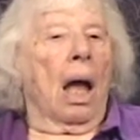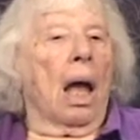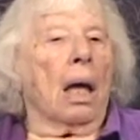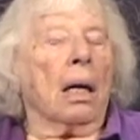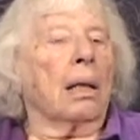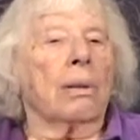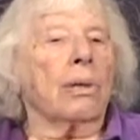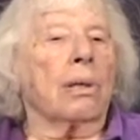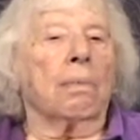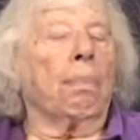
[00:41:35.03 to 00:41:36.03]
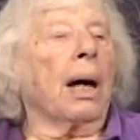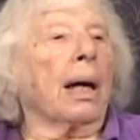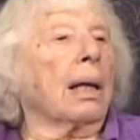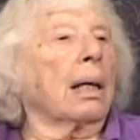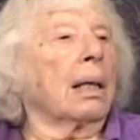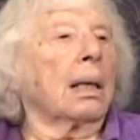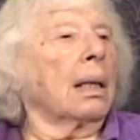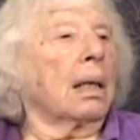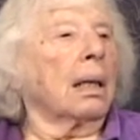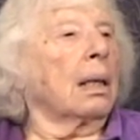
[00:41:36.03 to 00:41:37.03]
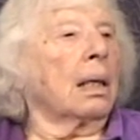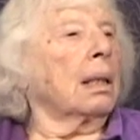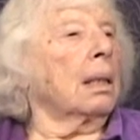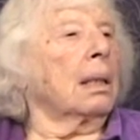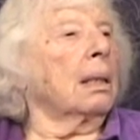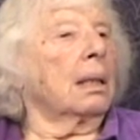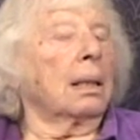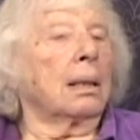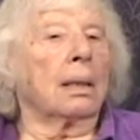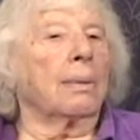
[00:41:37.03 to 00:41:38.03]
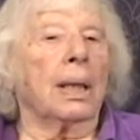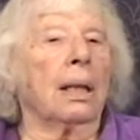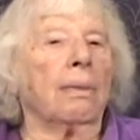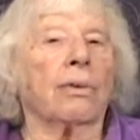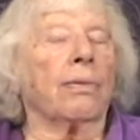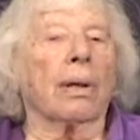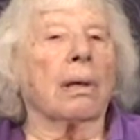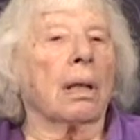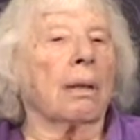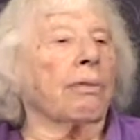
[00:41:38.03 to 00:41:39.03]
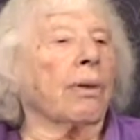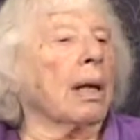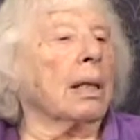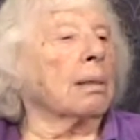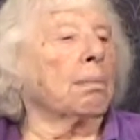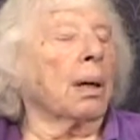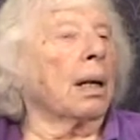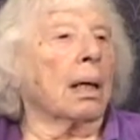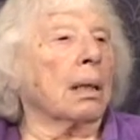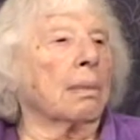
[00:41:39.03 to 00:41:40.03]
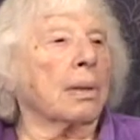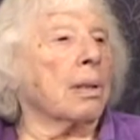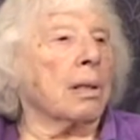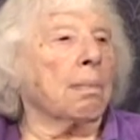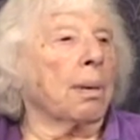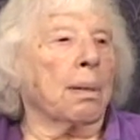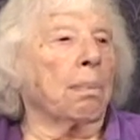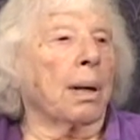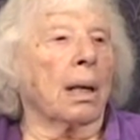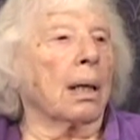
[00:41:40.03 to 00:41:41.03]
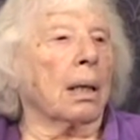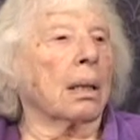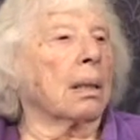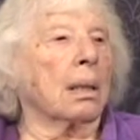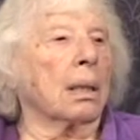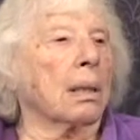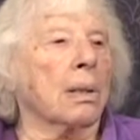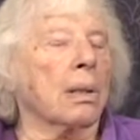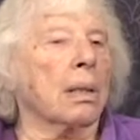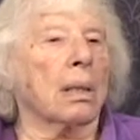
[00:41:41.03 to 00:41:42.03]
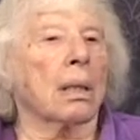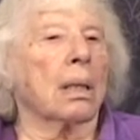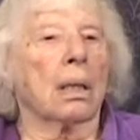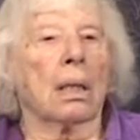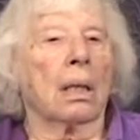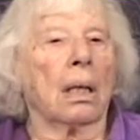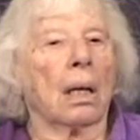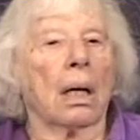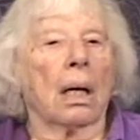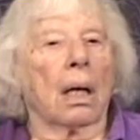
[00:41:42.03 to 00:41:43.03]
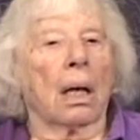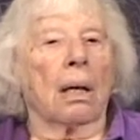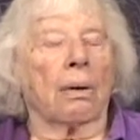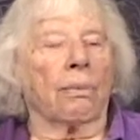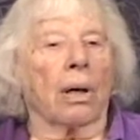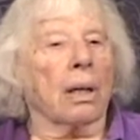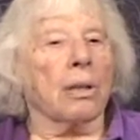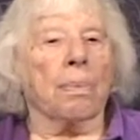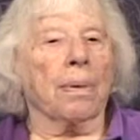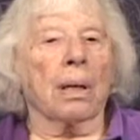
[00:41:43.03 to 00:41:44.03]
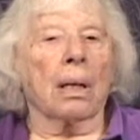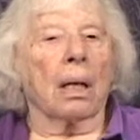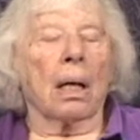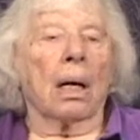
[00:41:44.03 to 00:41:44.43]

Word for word: And I used to bike. Uh, I, we lived very near Franklin Park, which is a big park in Dorchester, in Roxbury,